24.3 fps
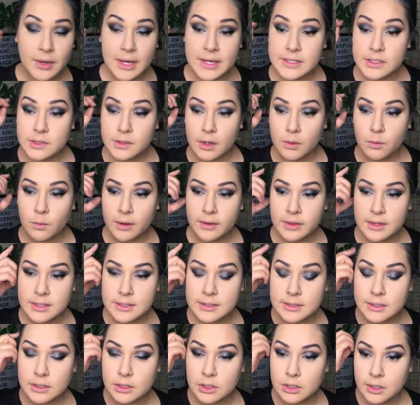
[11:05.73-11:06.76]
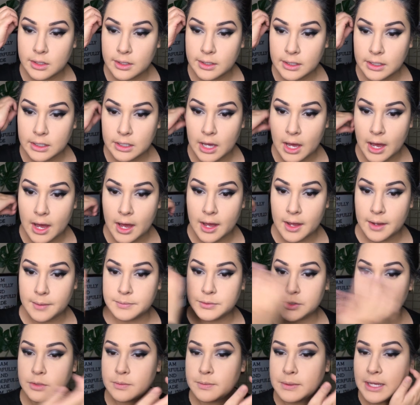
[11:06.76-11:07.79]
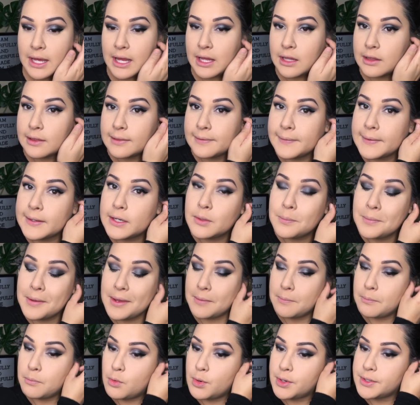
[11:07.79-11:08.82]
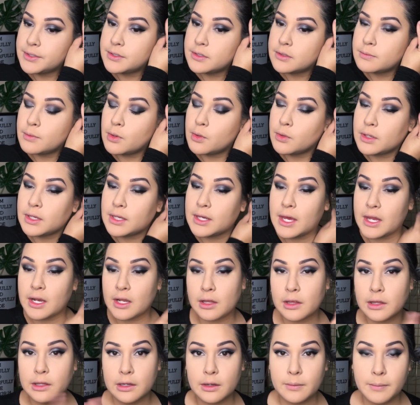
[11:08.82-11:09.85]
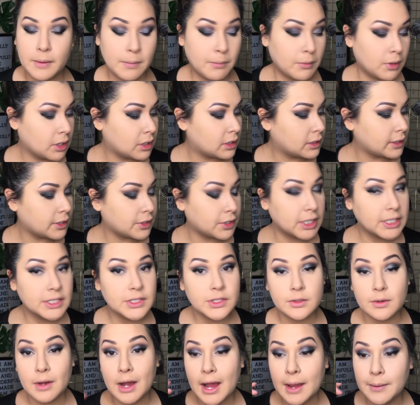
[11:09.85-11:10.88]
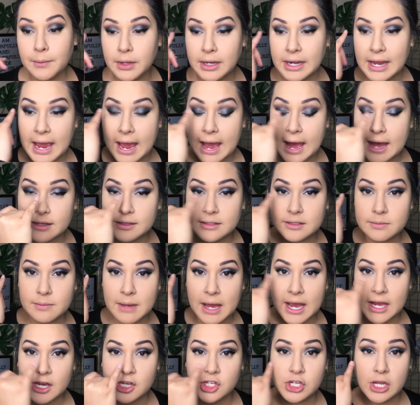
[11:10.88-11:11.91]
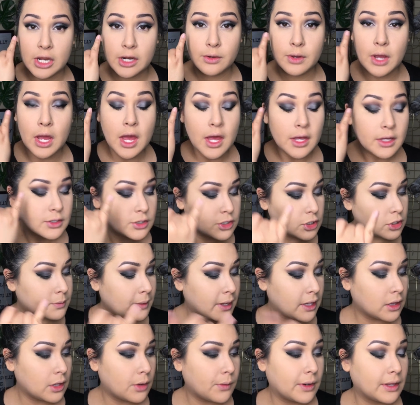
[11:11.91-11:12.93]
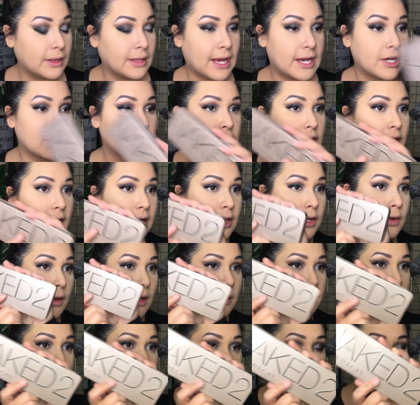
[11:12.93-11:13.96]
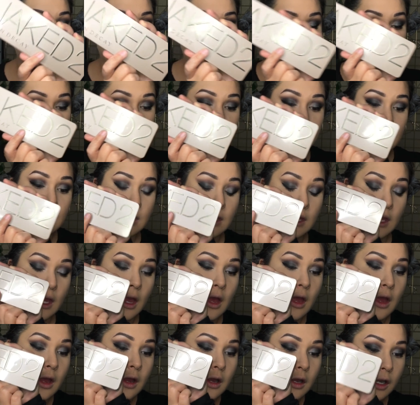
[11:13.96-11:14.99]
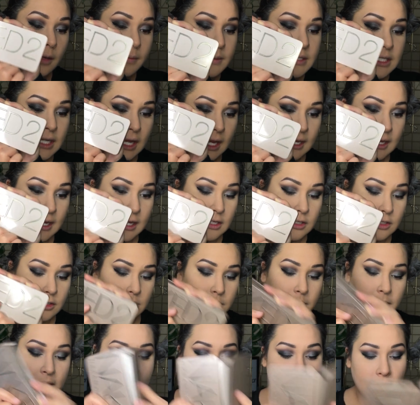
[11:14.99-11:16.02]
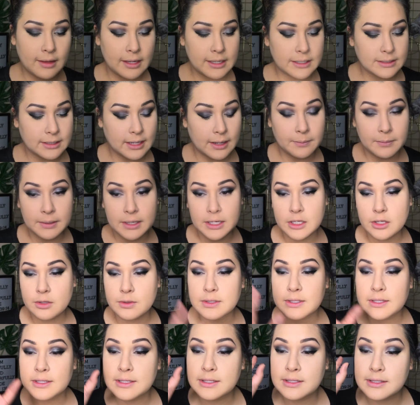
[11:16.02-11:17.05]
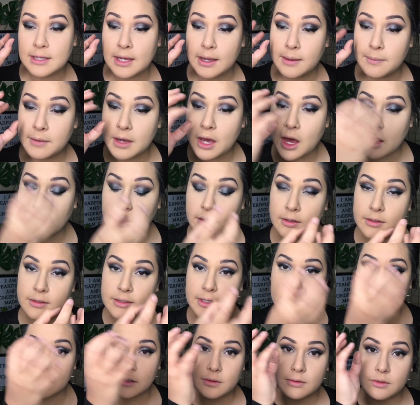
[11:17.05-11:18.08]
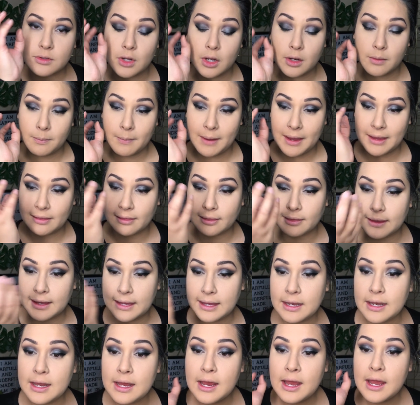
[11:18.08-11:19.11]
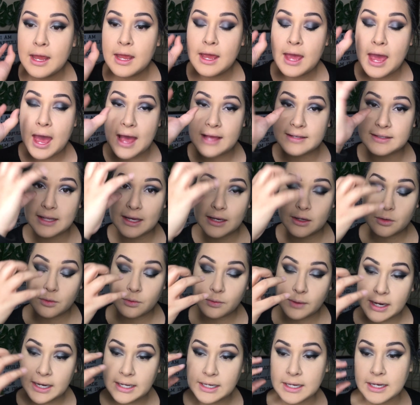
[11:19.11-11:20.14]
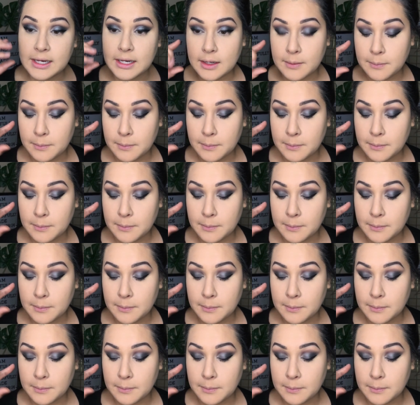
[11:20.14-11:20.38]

Okay, so I want this look to be a little bit more smoky and a little bit more glittery. So I'm going to add some eyeshadow to my lower lash line. Going back to the Urban Decay Naked 2 palette, I'm going to use the same colors that I used on my lid as that gradient.